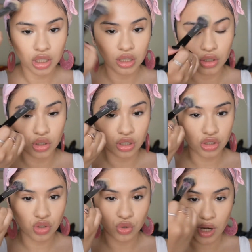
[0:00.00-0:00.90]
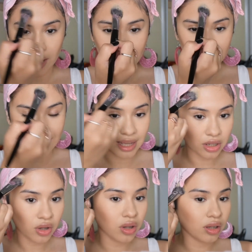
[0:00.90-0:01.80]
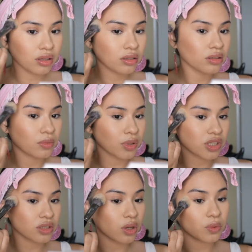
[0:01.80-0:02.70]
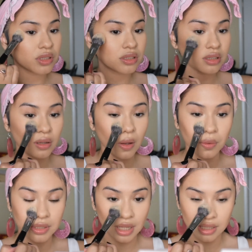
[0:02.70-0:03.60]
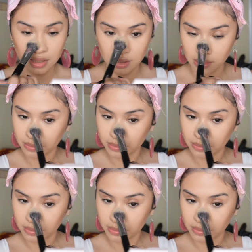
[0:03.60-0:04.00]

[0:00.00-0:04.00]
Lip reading: look dry at all, which is always nice.